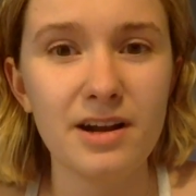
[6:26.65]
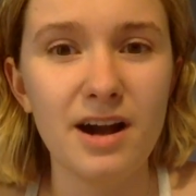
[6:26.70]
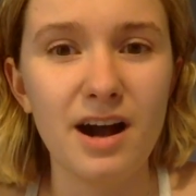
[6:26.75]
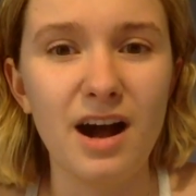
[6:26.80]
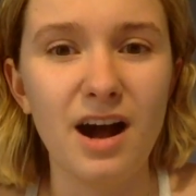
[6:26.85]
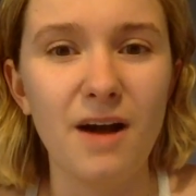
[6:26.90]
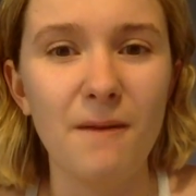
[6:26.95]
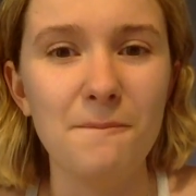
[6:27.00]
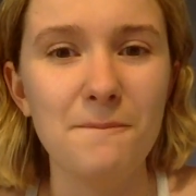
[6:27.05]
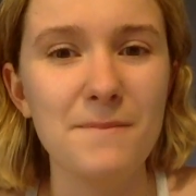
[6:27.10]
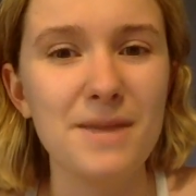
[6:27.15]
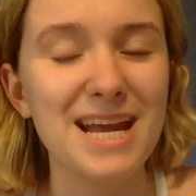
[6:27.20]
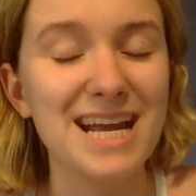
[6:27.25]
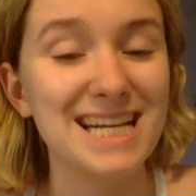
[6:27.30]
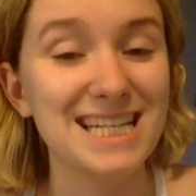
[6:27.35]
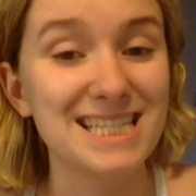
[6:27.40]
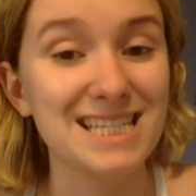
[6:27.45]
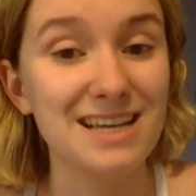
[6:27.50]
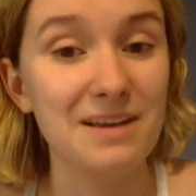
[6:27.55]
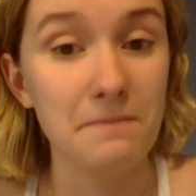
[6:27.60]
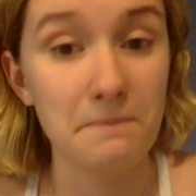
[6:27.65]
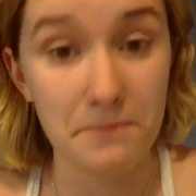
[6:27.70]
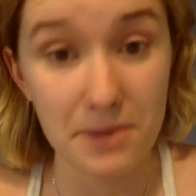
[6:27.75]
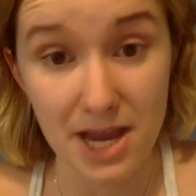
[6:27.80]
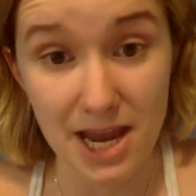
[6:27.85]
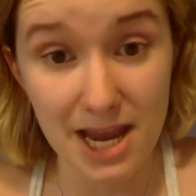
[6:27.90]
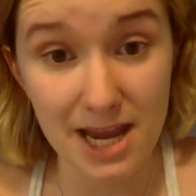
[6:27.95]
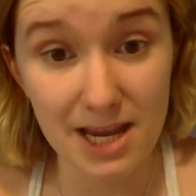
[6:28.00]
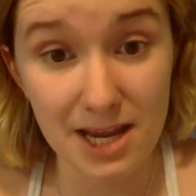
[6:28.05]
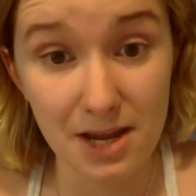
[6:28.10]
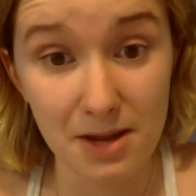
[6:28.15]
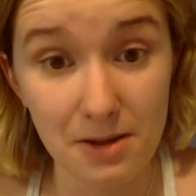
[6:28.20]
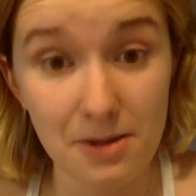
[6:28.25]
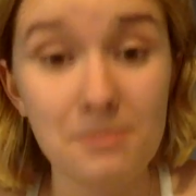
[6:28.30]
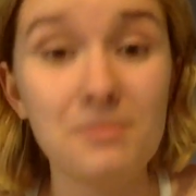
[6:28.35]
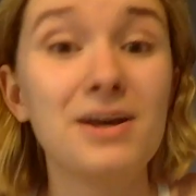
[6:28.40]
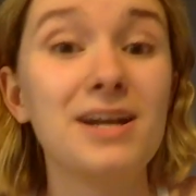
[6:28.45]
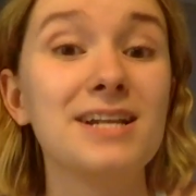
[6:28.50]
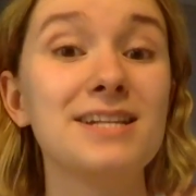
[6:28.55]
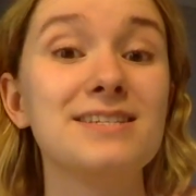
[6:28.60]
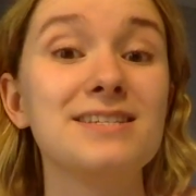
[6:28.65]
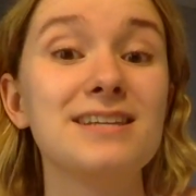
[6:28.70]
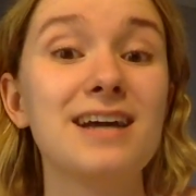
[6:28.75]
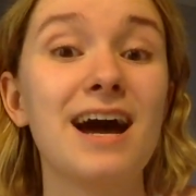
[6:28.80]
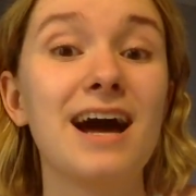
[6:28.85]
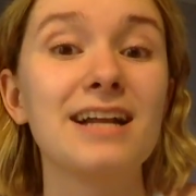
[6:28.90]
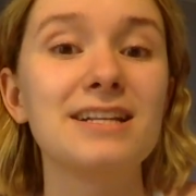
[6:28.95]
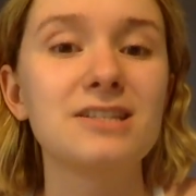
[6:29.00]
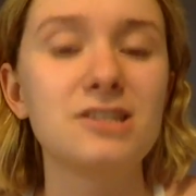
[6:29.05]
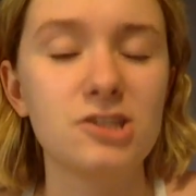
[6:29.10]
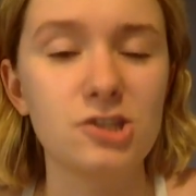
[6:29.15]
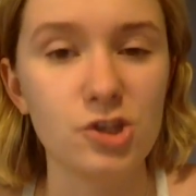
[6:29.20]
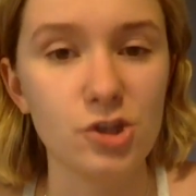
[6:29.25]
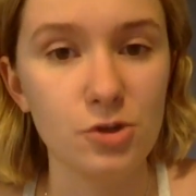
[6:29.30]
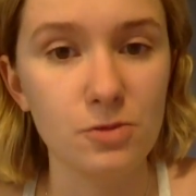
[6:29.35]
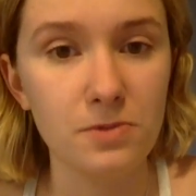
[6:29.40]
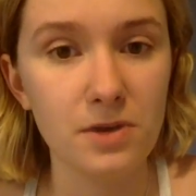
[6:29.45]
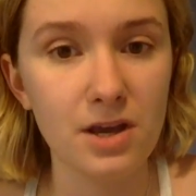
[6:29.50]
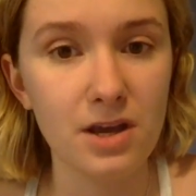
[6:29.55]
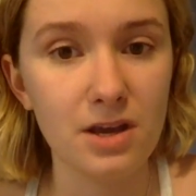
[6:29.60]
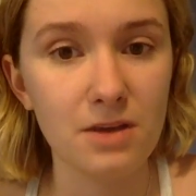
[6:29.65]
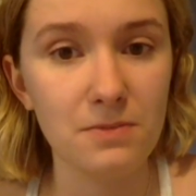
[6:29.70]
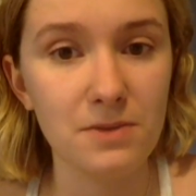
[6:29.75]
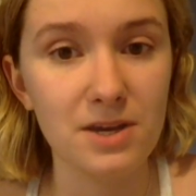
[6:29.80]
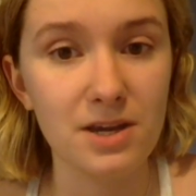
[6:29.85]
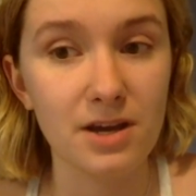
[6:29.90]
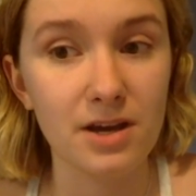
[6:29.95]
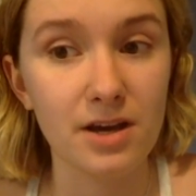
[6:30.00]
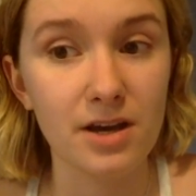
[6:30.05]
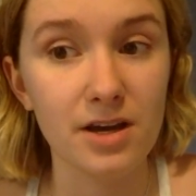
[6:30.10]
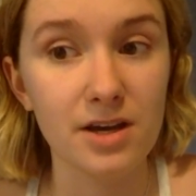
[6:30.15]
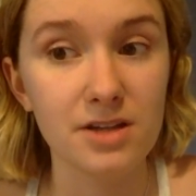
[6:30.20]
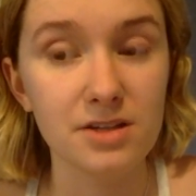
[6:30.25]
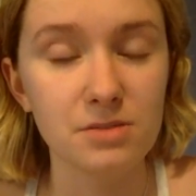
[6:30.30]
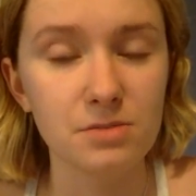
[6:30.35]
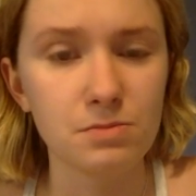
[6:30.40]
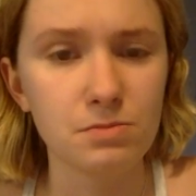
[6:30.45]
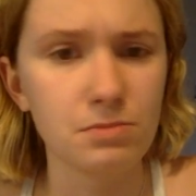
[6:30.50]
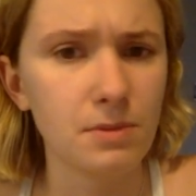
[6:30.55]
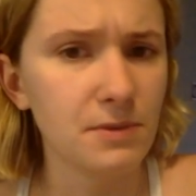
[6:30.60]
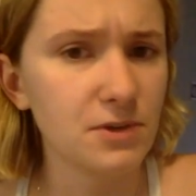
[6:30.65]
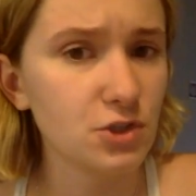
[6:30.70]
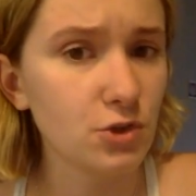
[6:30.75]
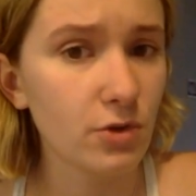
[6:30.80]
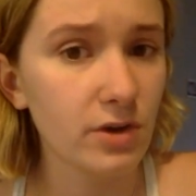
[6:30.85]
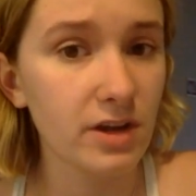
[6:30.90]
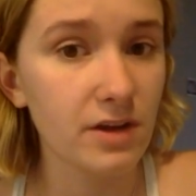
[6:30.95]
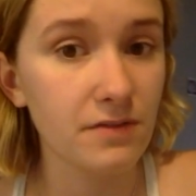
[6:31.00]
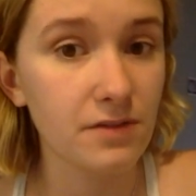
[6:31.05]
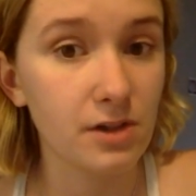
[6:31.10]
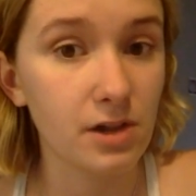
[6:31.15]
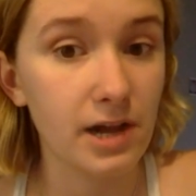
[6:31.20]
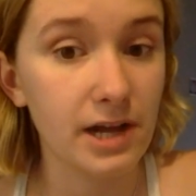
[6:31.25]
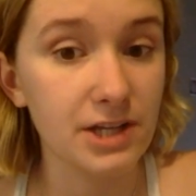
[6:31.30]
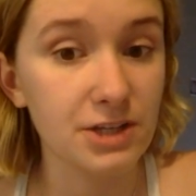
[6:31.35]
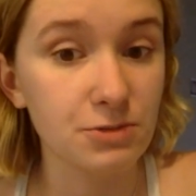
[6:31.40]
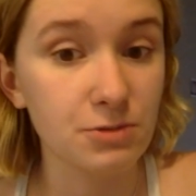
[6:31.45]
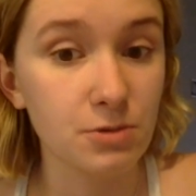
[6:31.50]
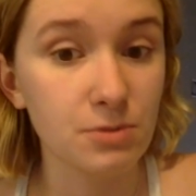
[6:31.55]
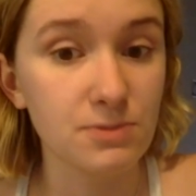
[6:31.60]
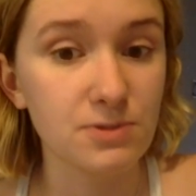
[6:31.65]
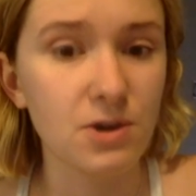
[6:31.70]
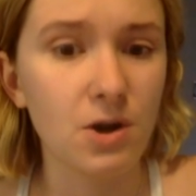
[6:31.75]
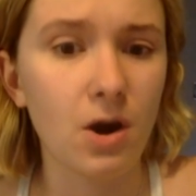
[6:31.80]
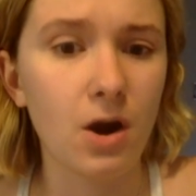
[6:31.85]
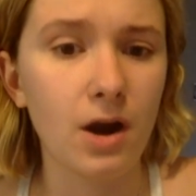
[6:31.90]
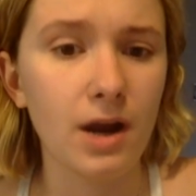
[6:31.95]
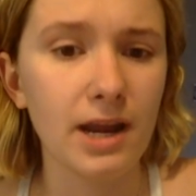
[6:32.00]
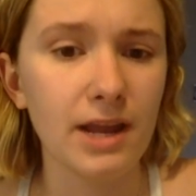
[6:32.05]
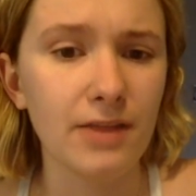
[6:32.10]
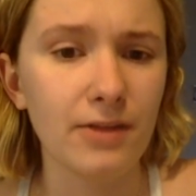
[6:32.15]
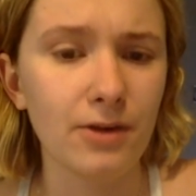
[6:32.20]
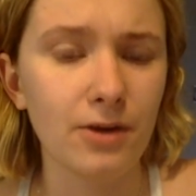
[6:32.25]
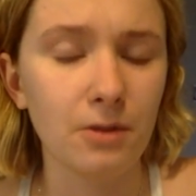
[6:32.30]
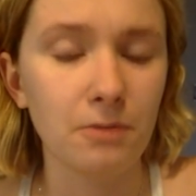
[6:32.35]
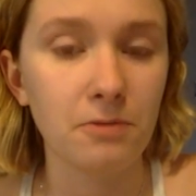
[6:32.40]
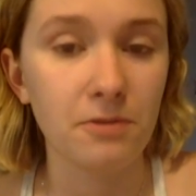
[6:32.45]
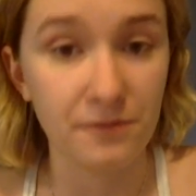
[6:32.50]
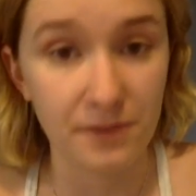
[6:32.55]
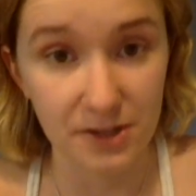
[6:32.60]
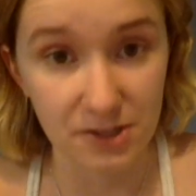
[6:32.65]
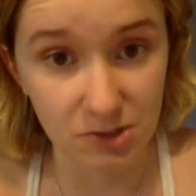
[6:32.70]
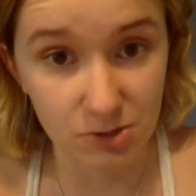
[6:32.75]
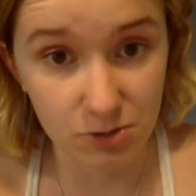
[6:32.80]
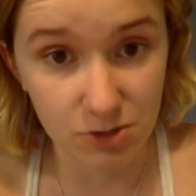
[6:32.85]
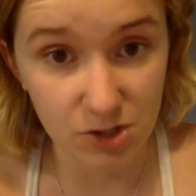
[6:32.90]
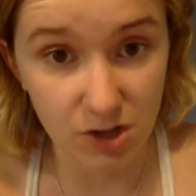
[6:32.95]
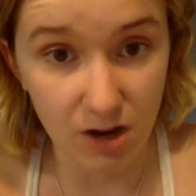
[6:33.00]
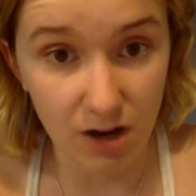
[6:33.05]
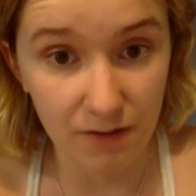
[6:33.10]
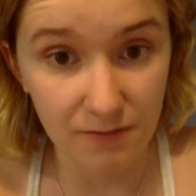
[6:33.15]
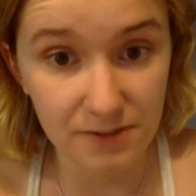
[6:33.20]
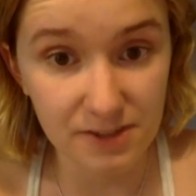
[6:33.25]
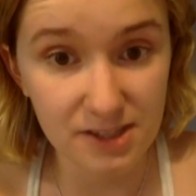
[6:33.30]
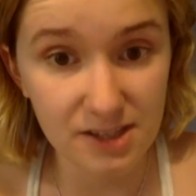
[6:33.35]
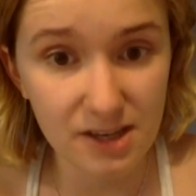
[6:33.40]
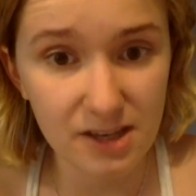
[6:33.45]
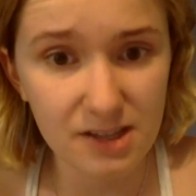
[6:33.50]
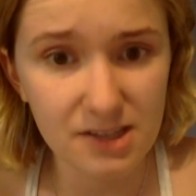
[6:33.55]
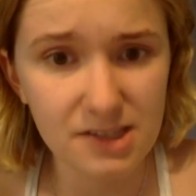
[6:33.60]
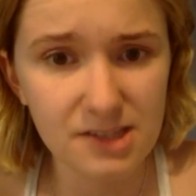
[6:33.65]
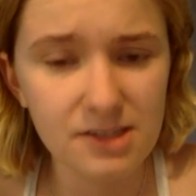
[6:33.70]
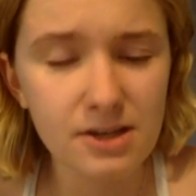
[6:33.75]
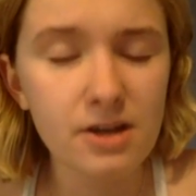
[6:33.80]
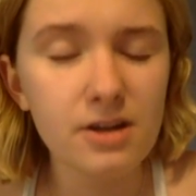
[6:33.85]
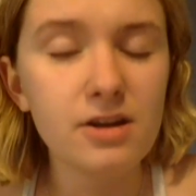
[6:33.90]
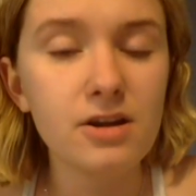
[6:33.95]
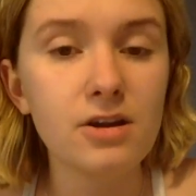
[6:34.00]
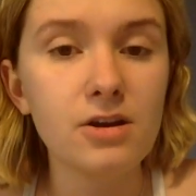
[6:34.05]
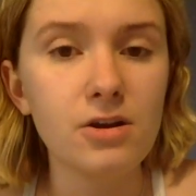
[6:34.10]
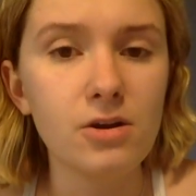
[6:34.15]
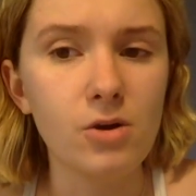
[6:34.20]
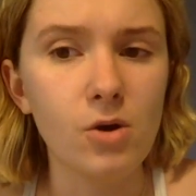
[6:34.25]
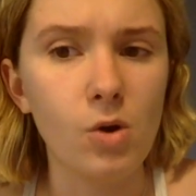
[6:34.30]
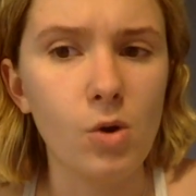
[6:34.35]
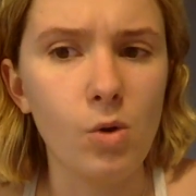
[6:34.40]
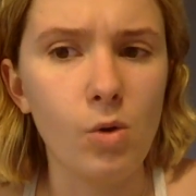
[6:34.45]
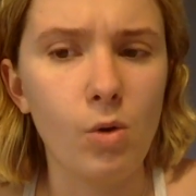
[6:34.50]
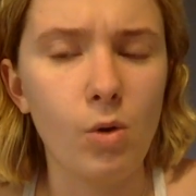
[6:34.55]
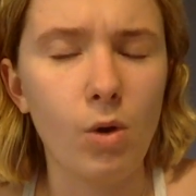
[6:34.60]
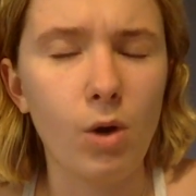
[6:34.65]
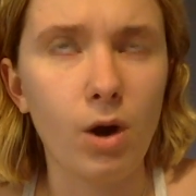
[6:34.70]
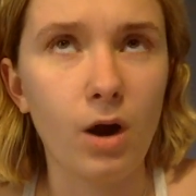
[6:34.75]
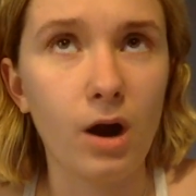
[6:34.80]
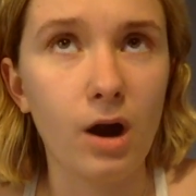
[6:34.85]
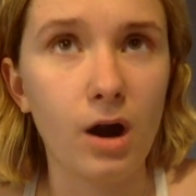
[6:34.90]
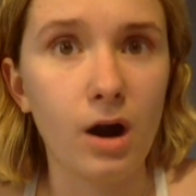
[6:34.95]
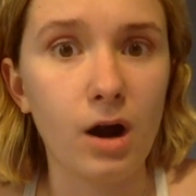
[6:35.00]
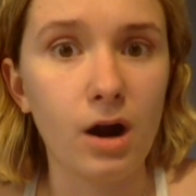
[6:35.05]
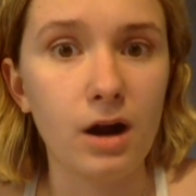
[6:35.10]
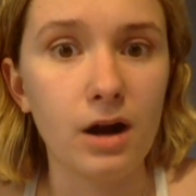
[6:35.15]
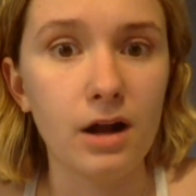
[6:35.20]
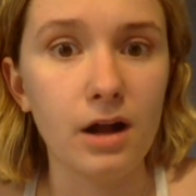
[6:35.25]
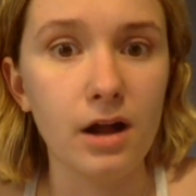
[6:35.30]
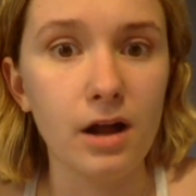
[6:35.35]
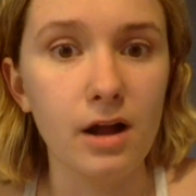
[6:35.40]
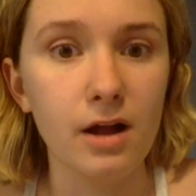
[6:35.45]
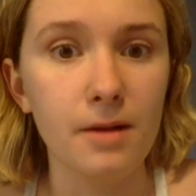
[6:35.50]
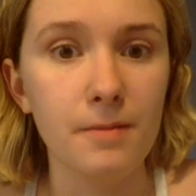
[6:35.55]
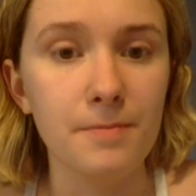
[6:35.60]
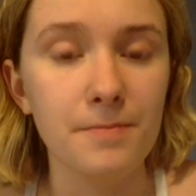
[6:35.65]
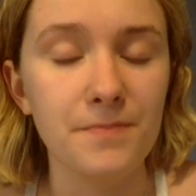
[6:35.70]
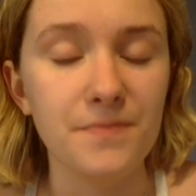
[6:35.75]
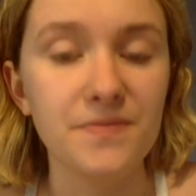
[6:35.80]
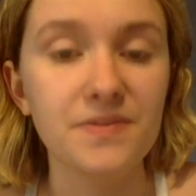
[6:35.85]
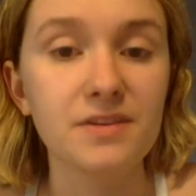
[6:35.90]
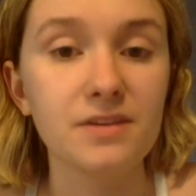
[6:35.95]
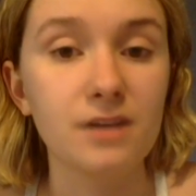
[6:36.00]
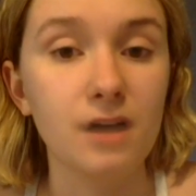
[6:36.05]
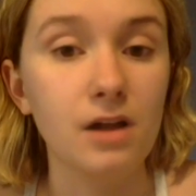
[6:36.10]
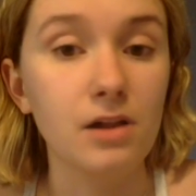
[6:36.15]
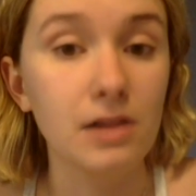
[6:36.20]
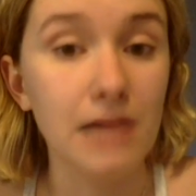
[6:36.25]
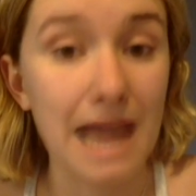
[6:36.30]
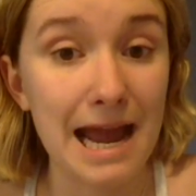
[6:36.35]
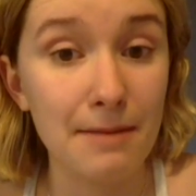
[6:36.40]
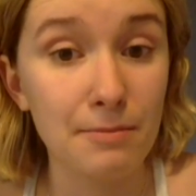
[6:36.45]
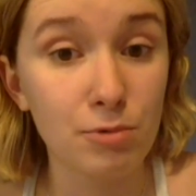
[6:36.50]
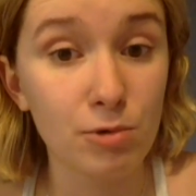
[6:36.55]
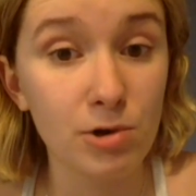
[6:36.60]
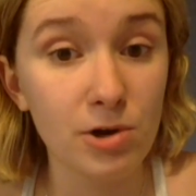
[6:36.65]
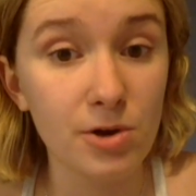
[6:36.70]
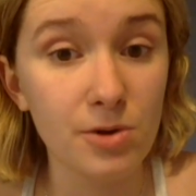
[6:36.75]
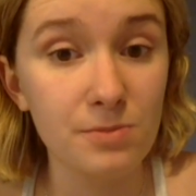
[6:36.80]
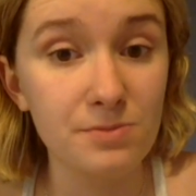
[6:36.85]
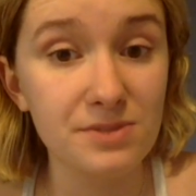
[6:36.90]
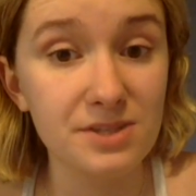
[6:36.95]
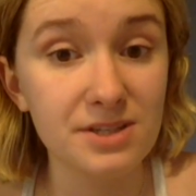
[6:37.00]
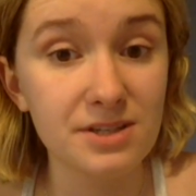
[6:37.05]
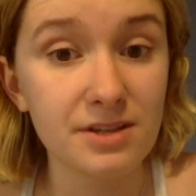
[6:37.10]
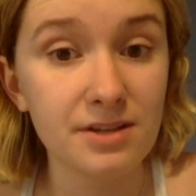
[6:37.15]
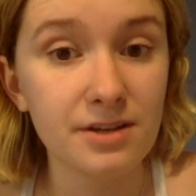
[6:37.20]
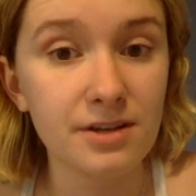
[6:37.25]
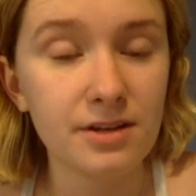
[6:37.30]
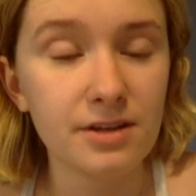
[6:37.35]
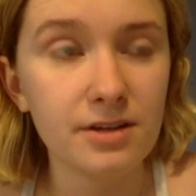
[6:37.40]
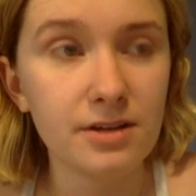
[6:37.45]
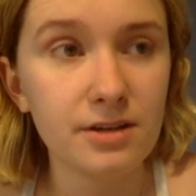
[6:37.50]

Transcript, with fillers: Um, it's big, but it's not too big because the majority of the classrooms are either professors' offices or um, lab rooms,